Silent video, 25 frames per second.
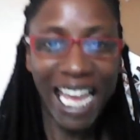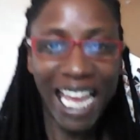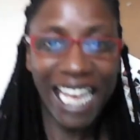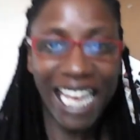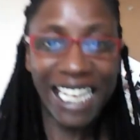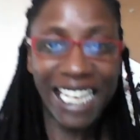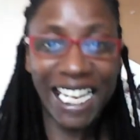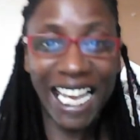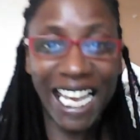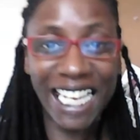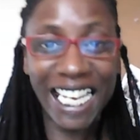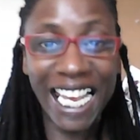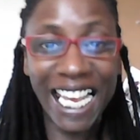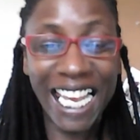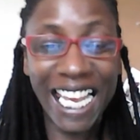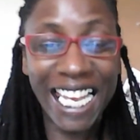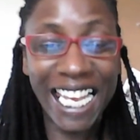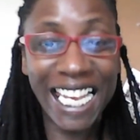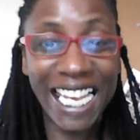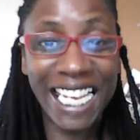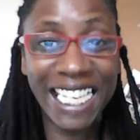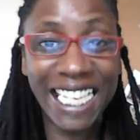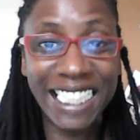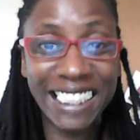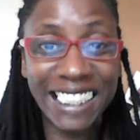
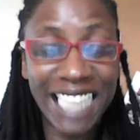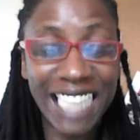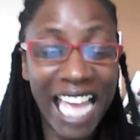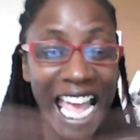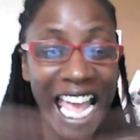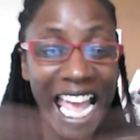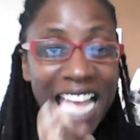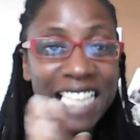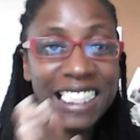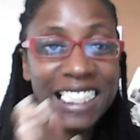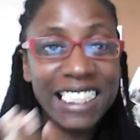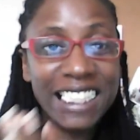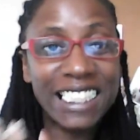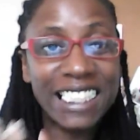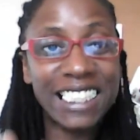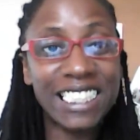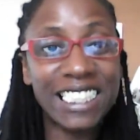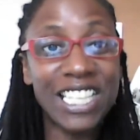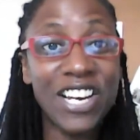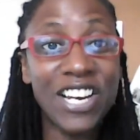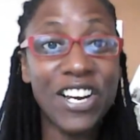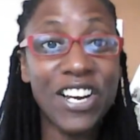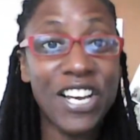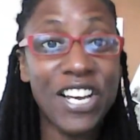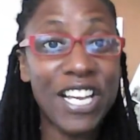Hey, 10
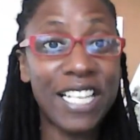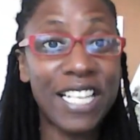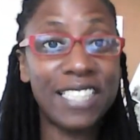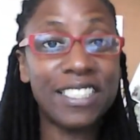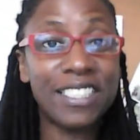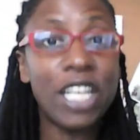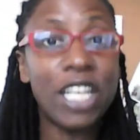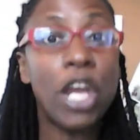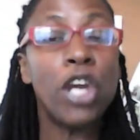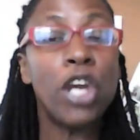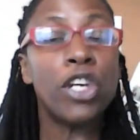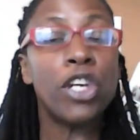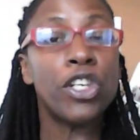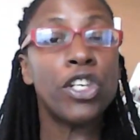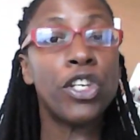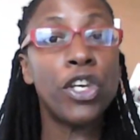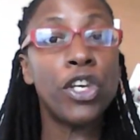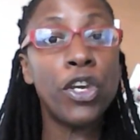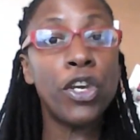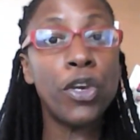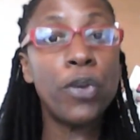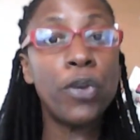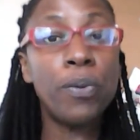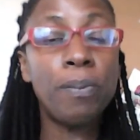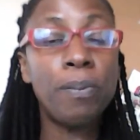signs
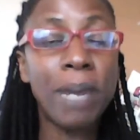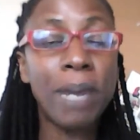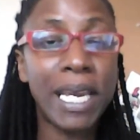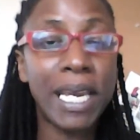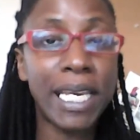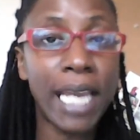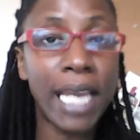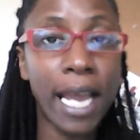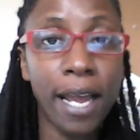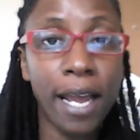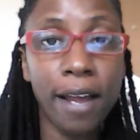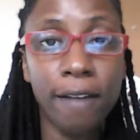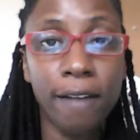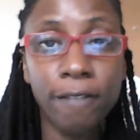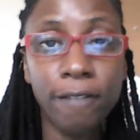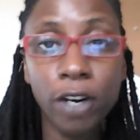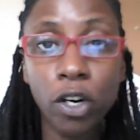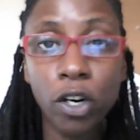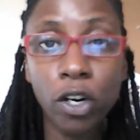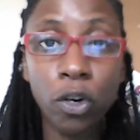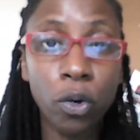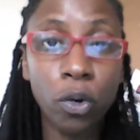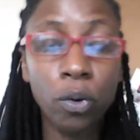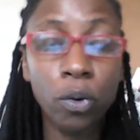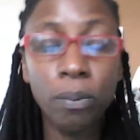you may have a
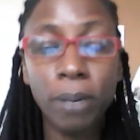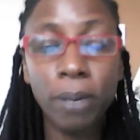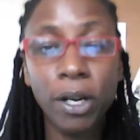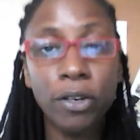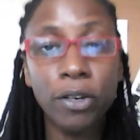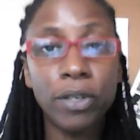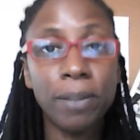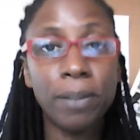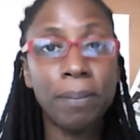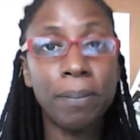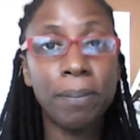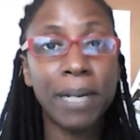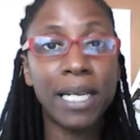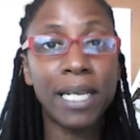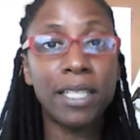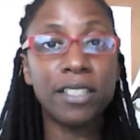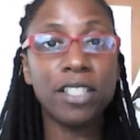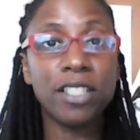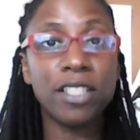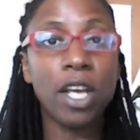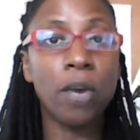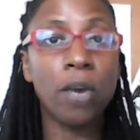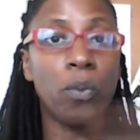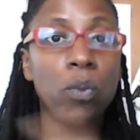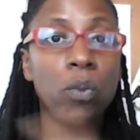hormone imbalance
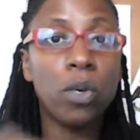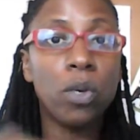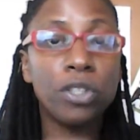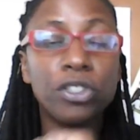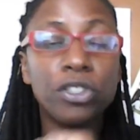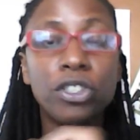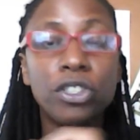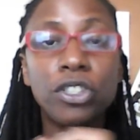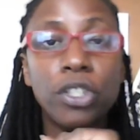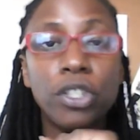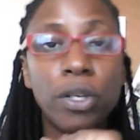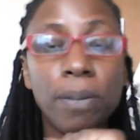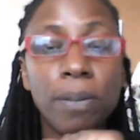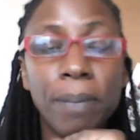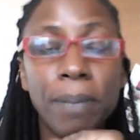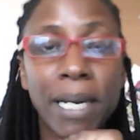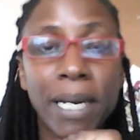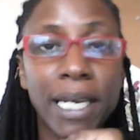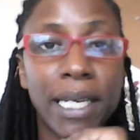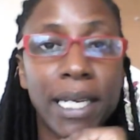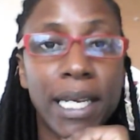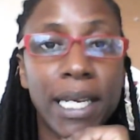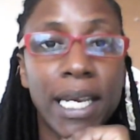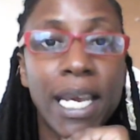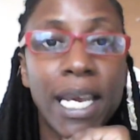and what to do
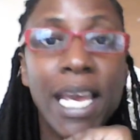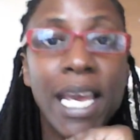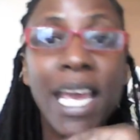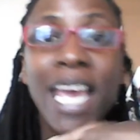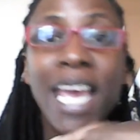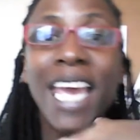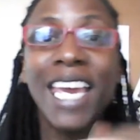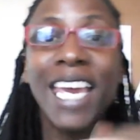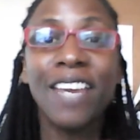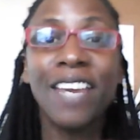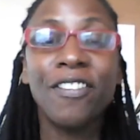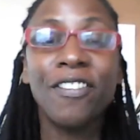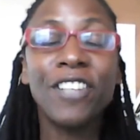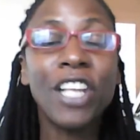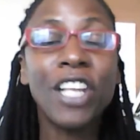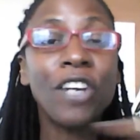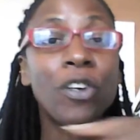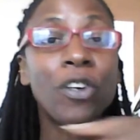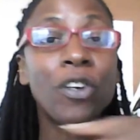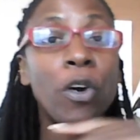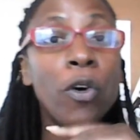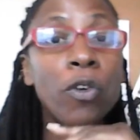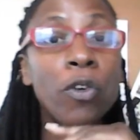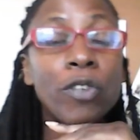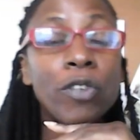about it. If you
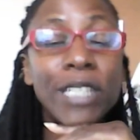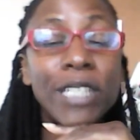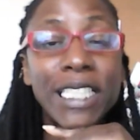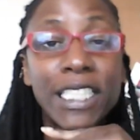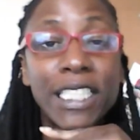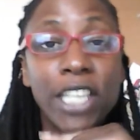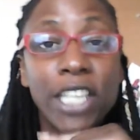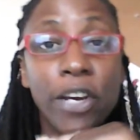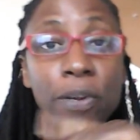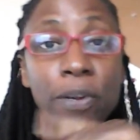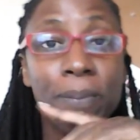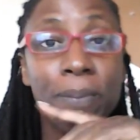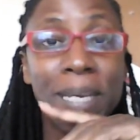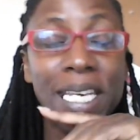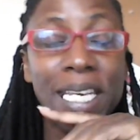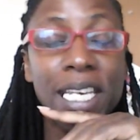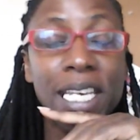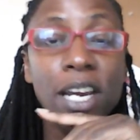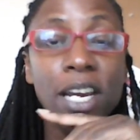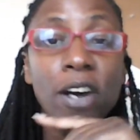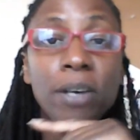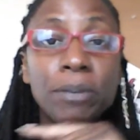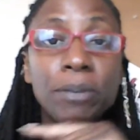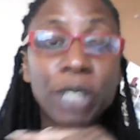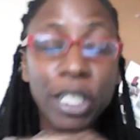don't already know me,
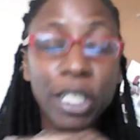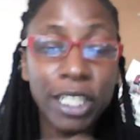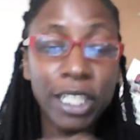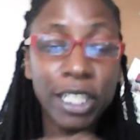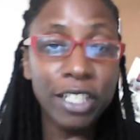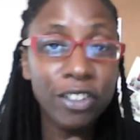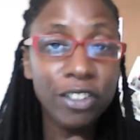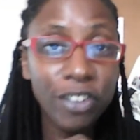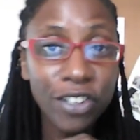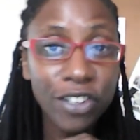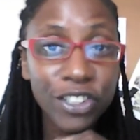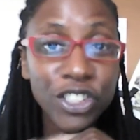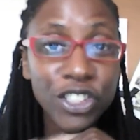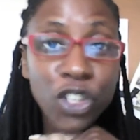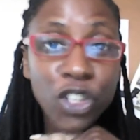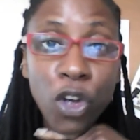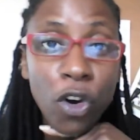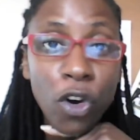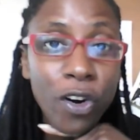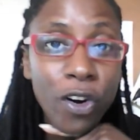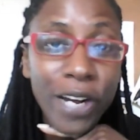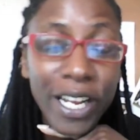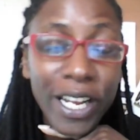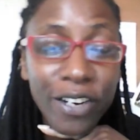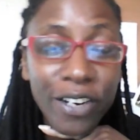I'm Jackie Grant,
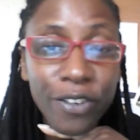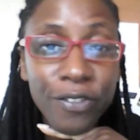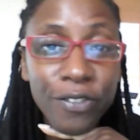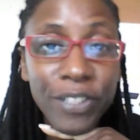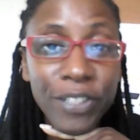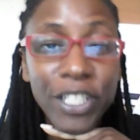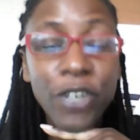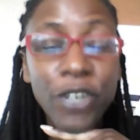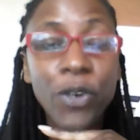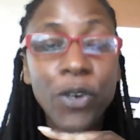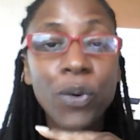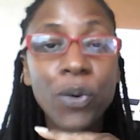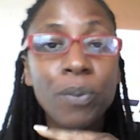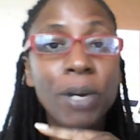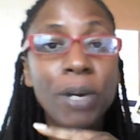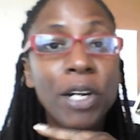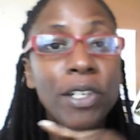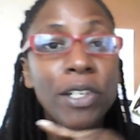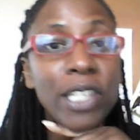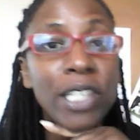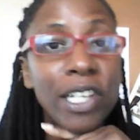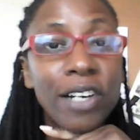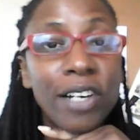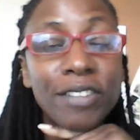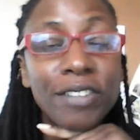your healthy
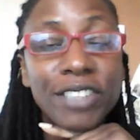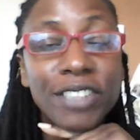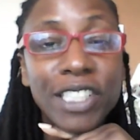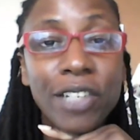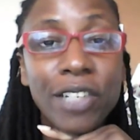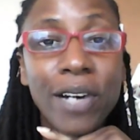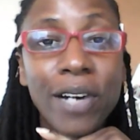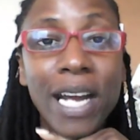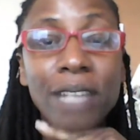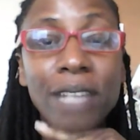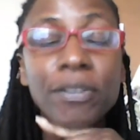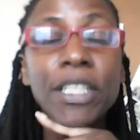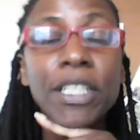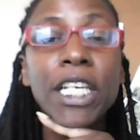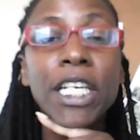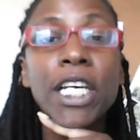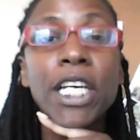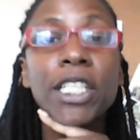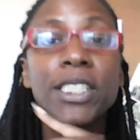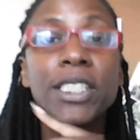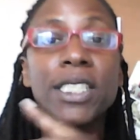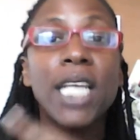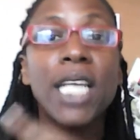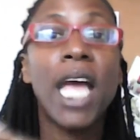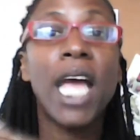hormone lifestyle
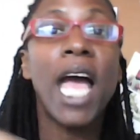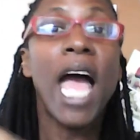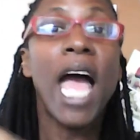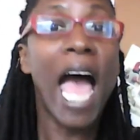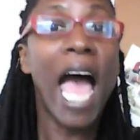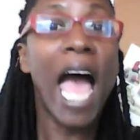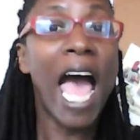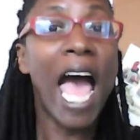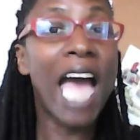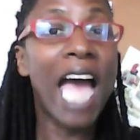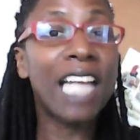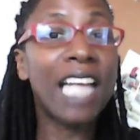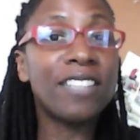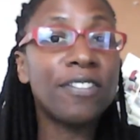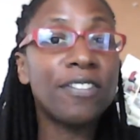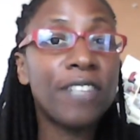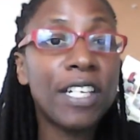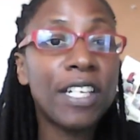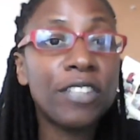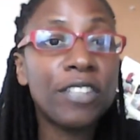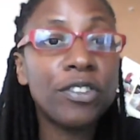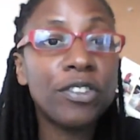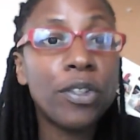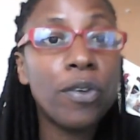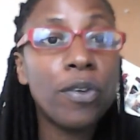advocate and
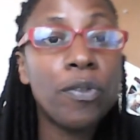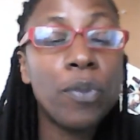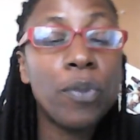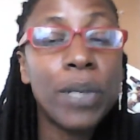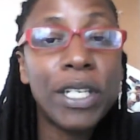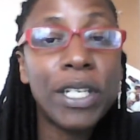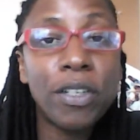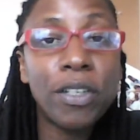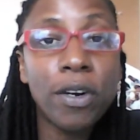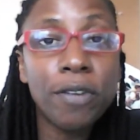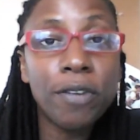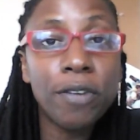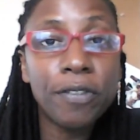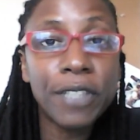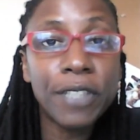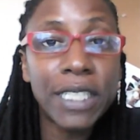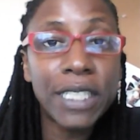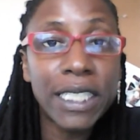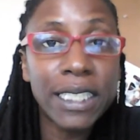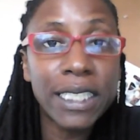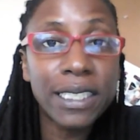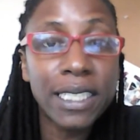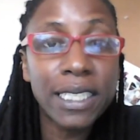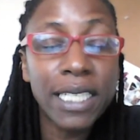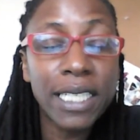founder of We Grant
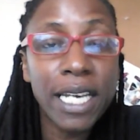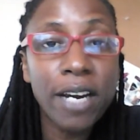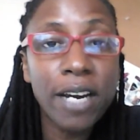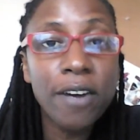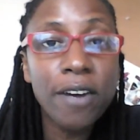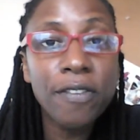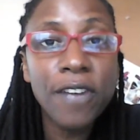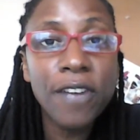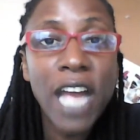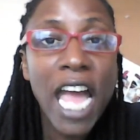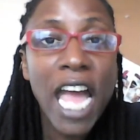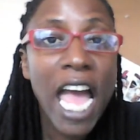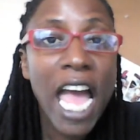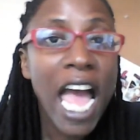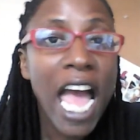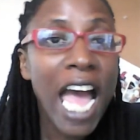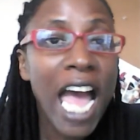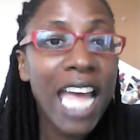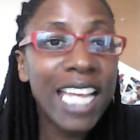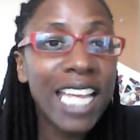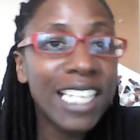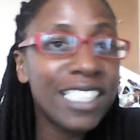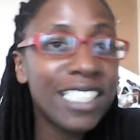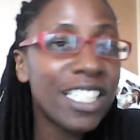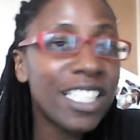Fitness and Health.
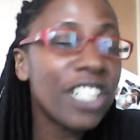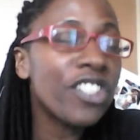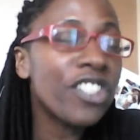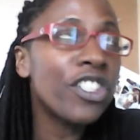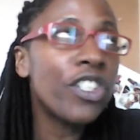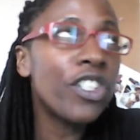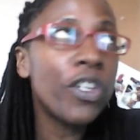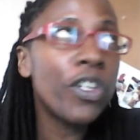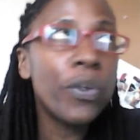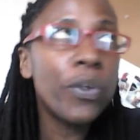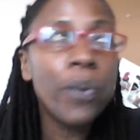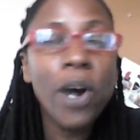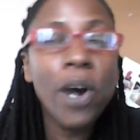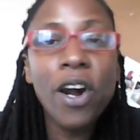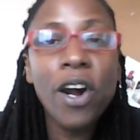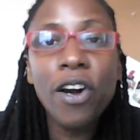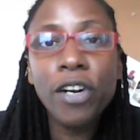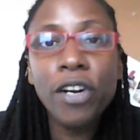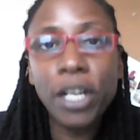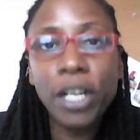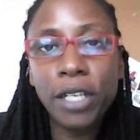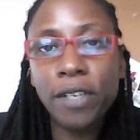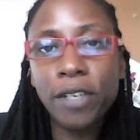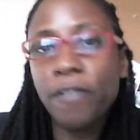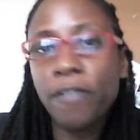And you are
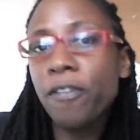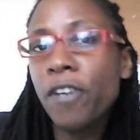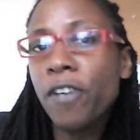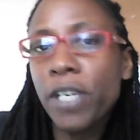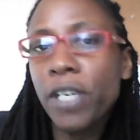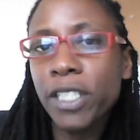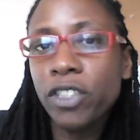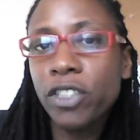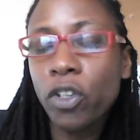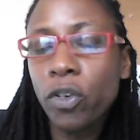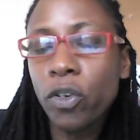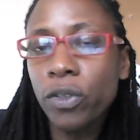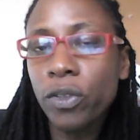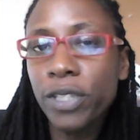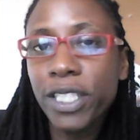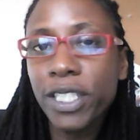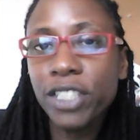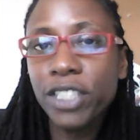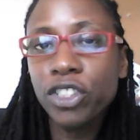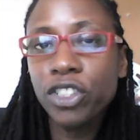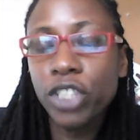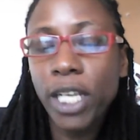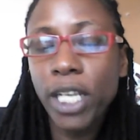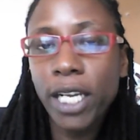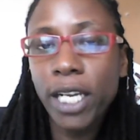going to find on
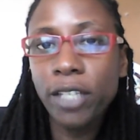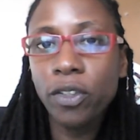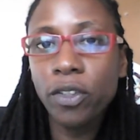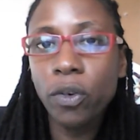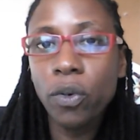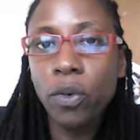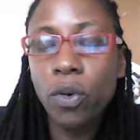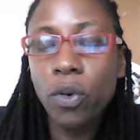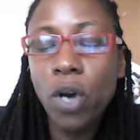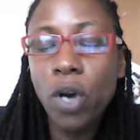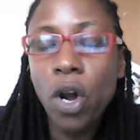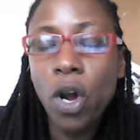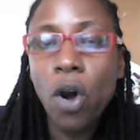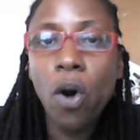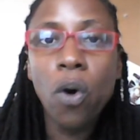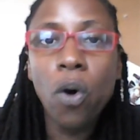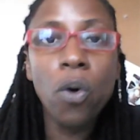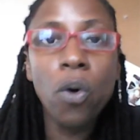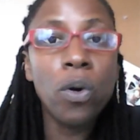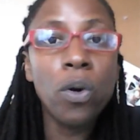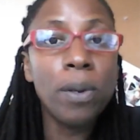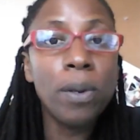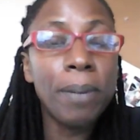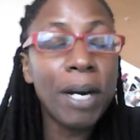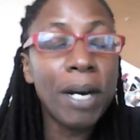this channel
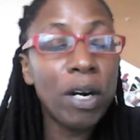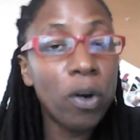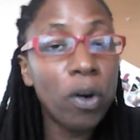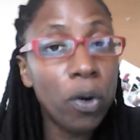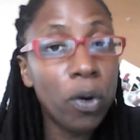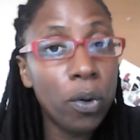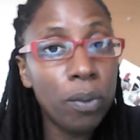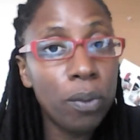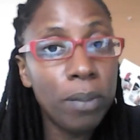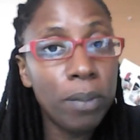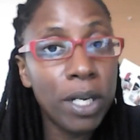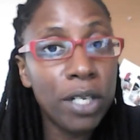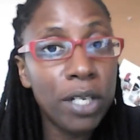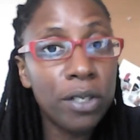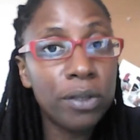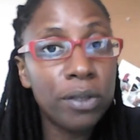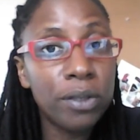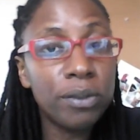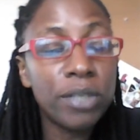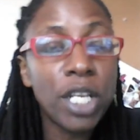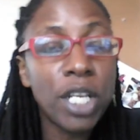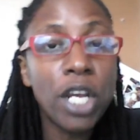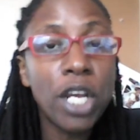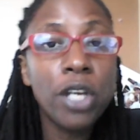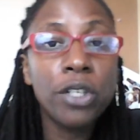all about
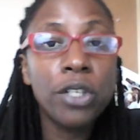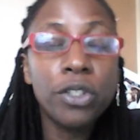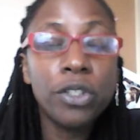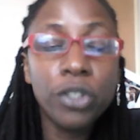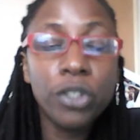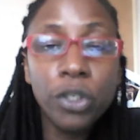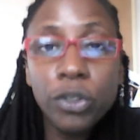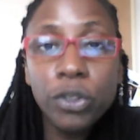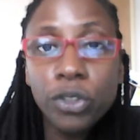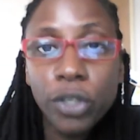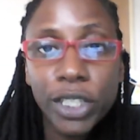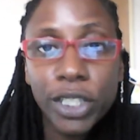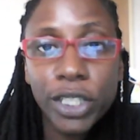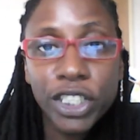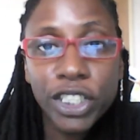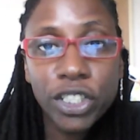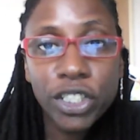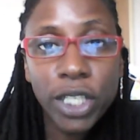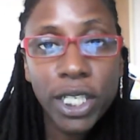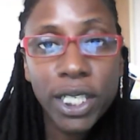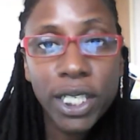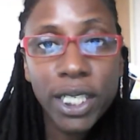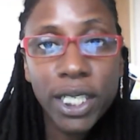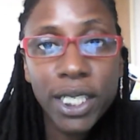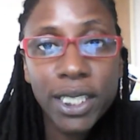hormones,
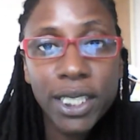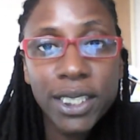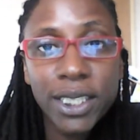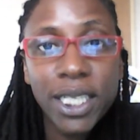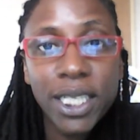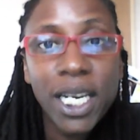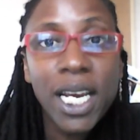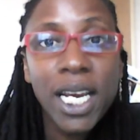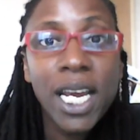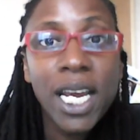nutrition,